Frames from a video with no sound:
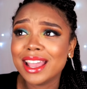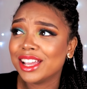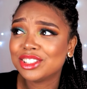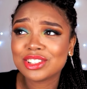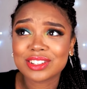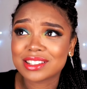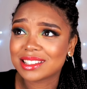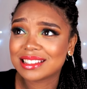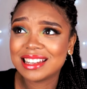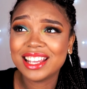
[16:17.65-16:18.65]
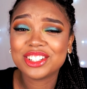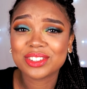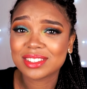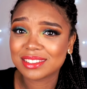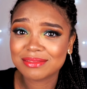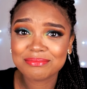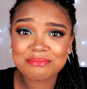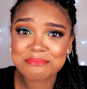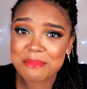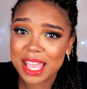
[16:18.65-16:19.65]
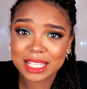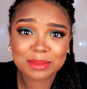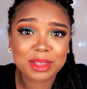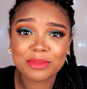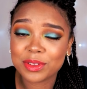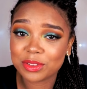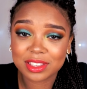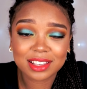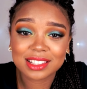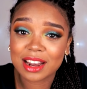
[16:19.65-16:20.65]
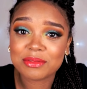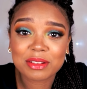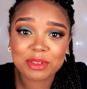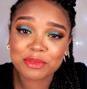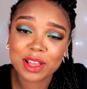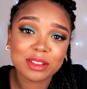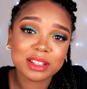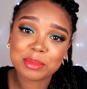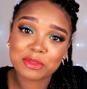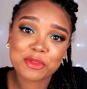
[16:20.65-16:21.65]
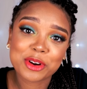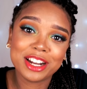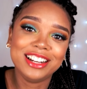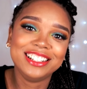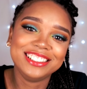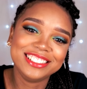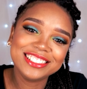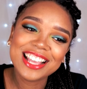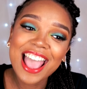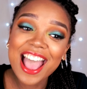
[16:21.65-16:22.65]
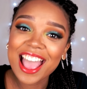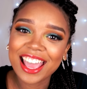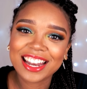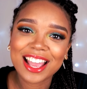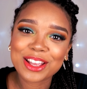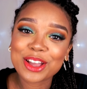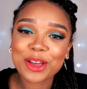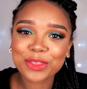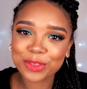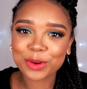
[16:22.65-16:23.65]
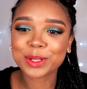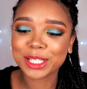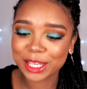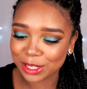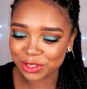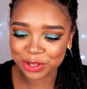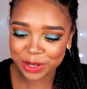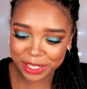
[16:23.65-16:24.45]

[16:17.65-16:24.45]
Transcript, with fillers: It just makes me feel things that I've never felt before. And I thoroughly enjoy